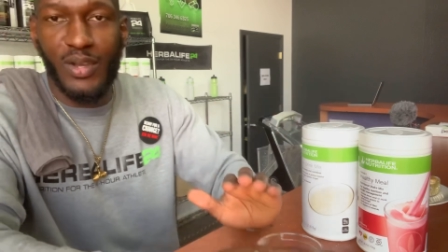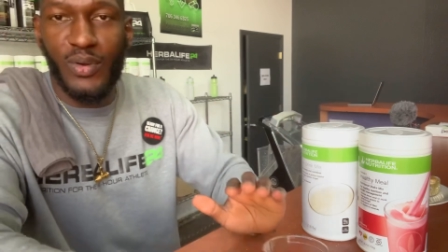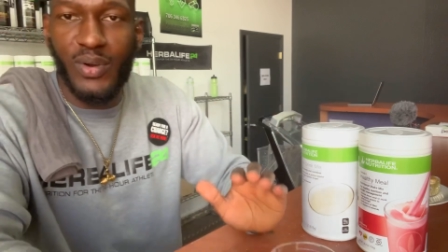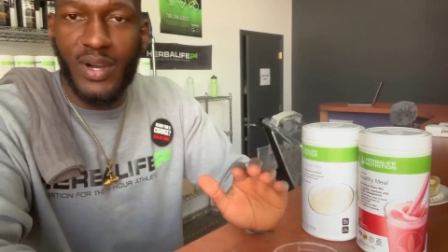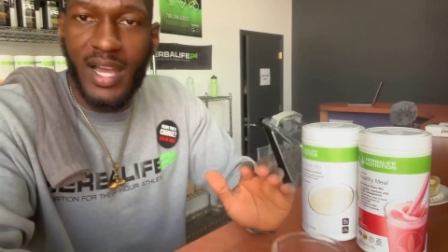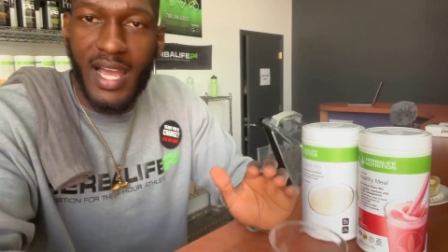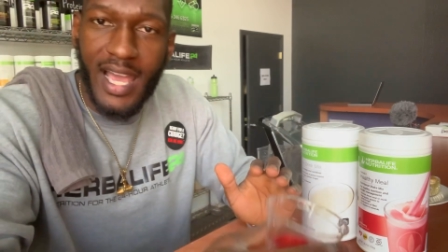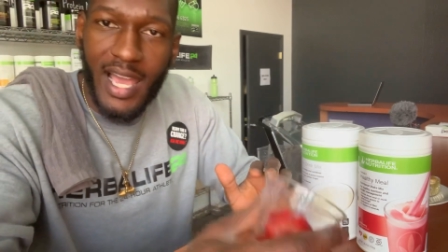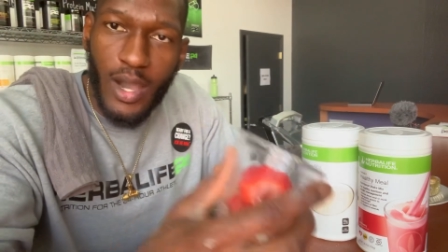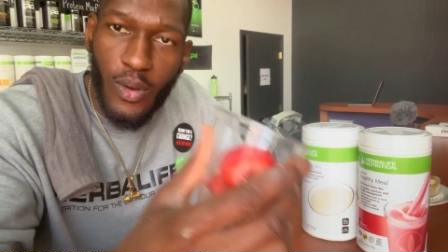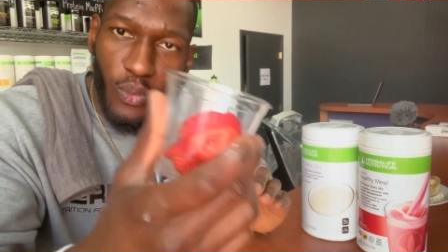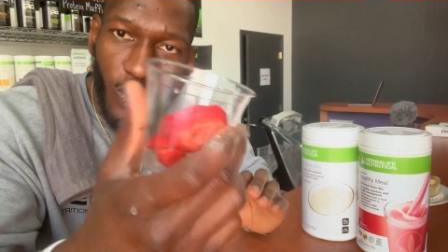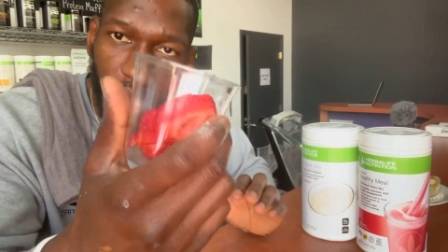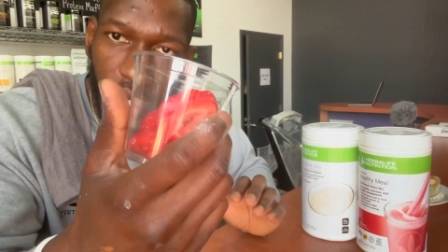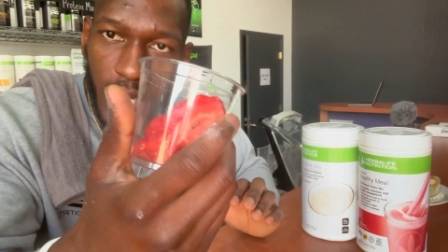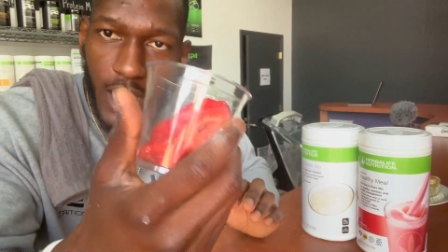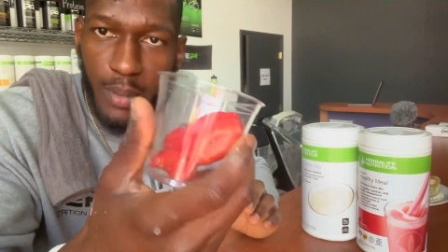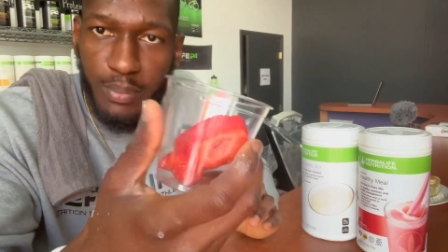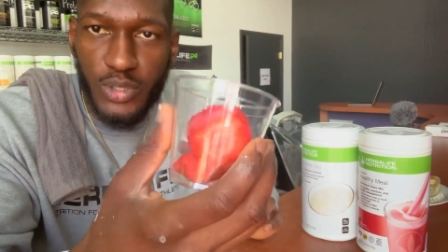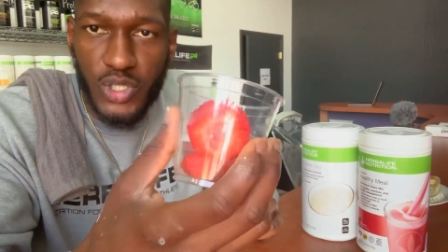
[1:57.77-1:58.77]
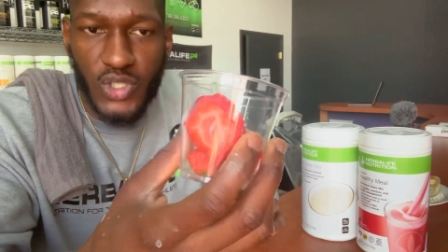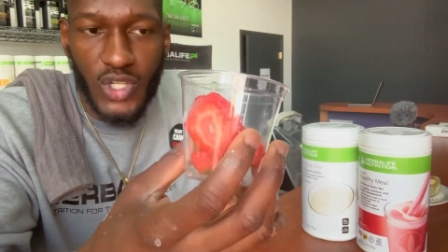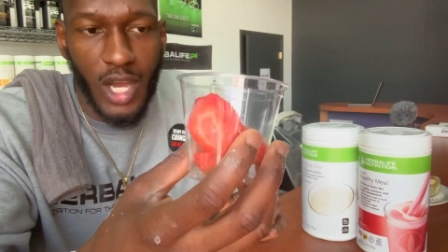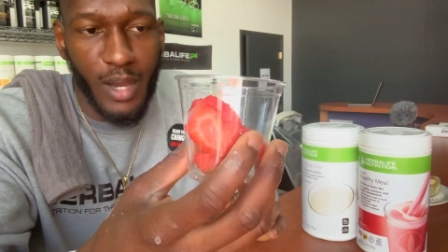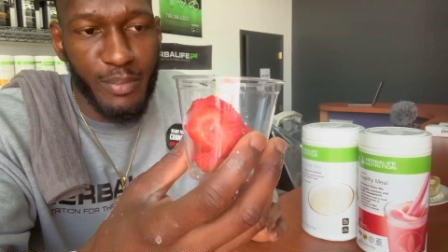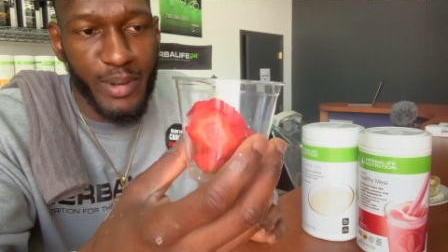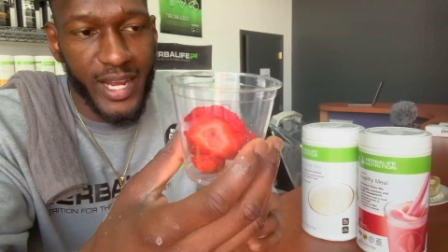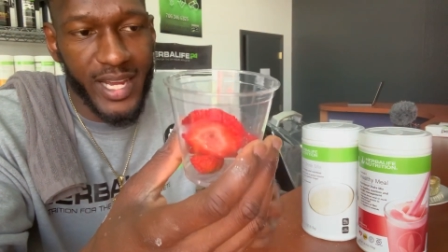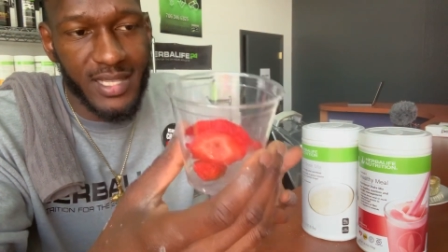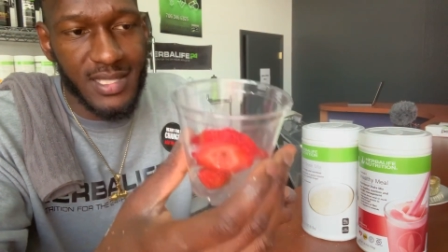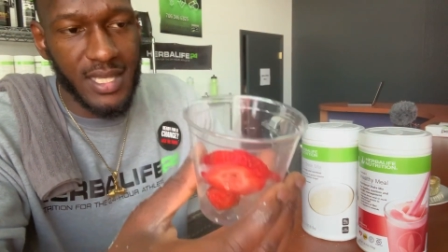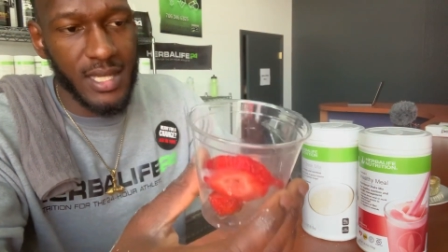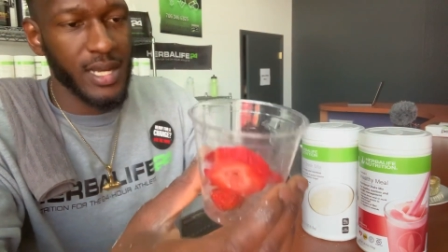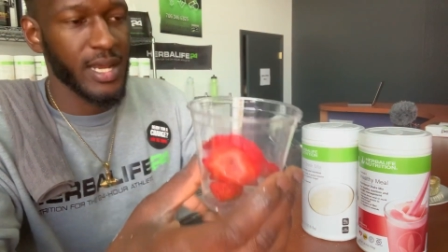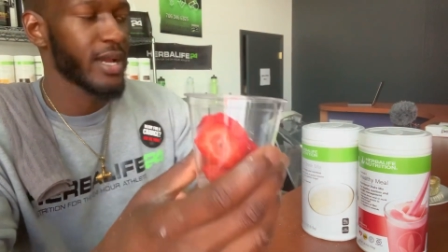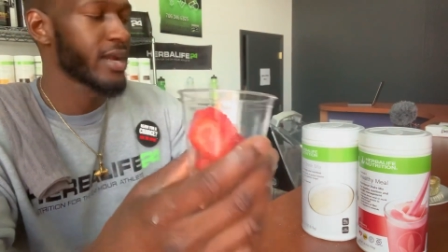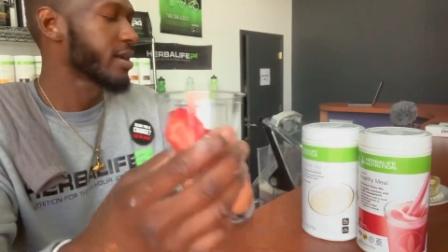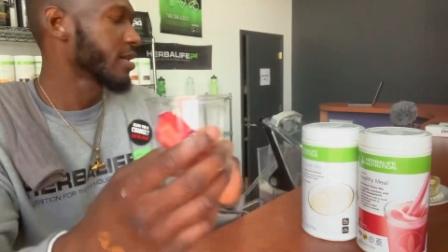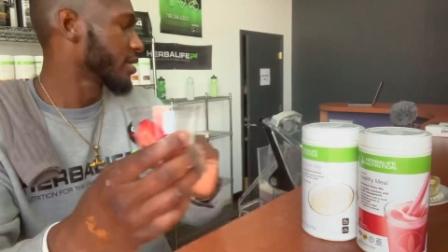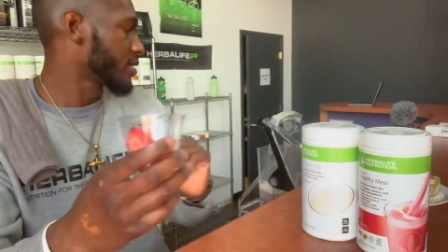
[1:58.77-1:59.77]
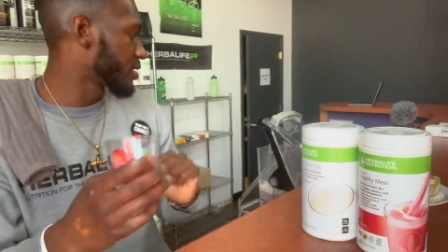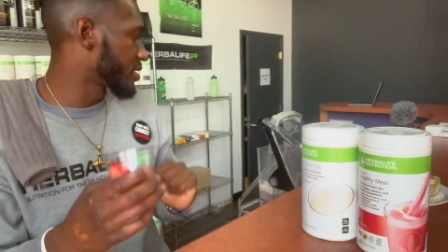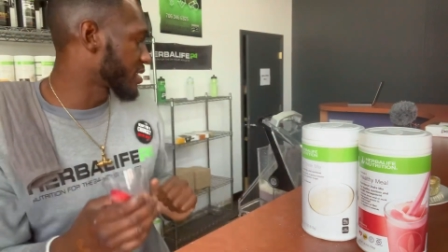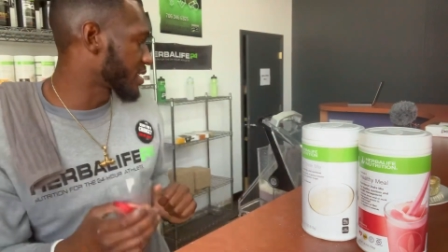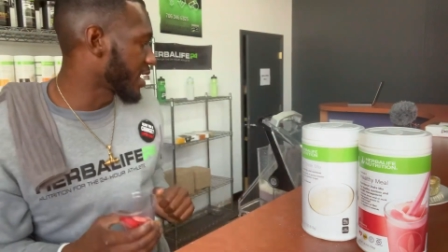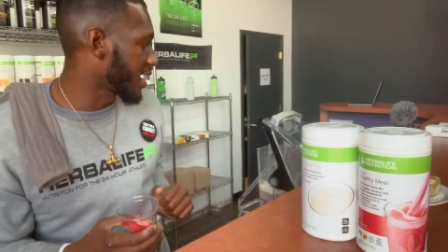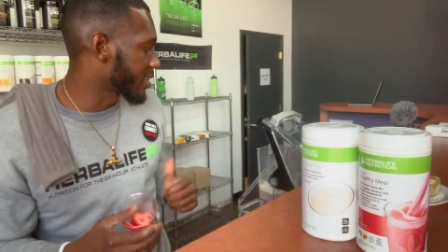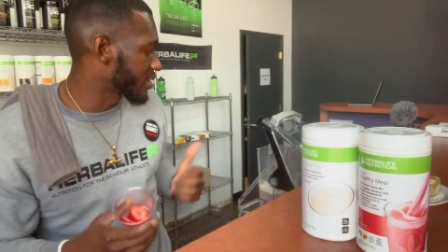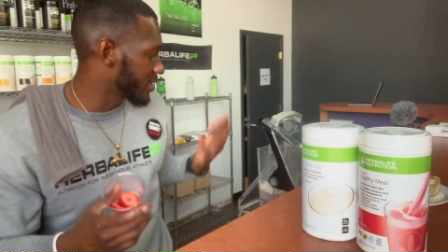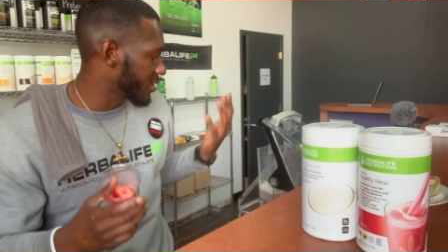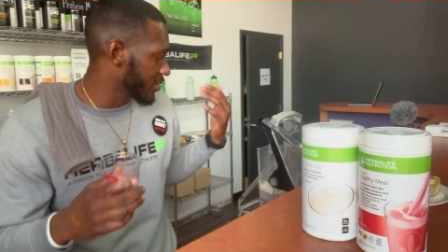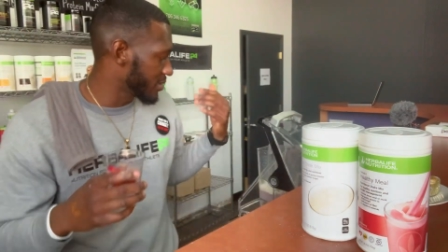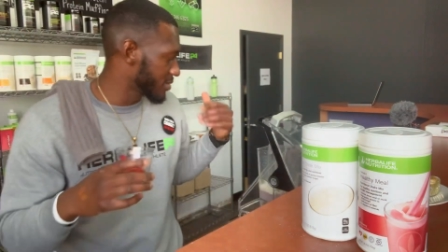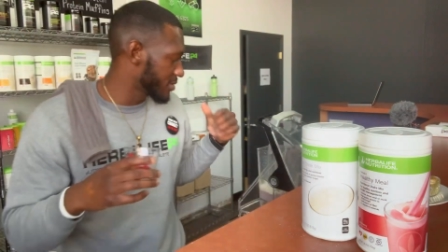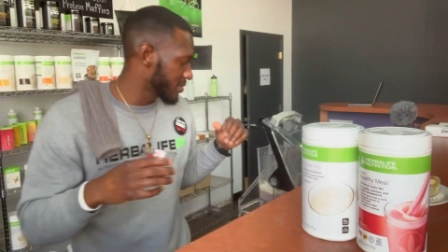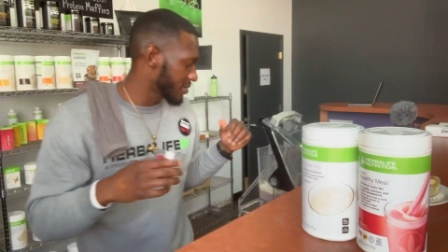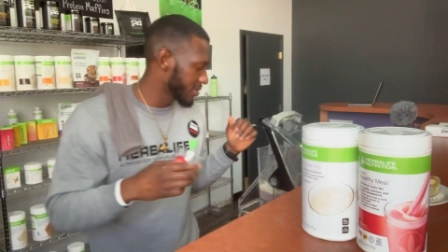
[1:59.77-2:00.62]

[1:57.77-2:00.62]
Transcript: We're gonna add one cup of strawberries in there, just like this.